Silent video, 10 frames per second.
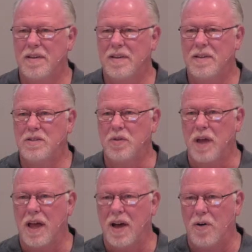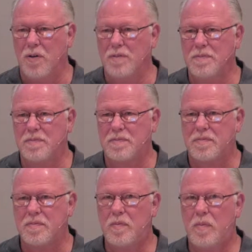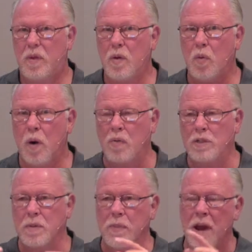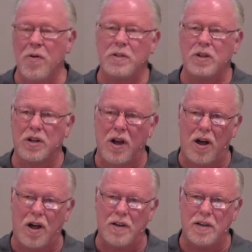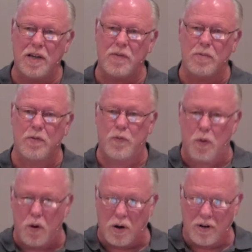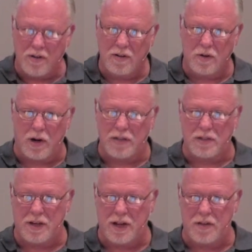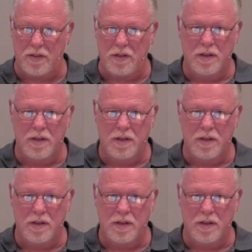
So now, what was apparent to God even before Christ's death,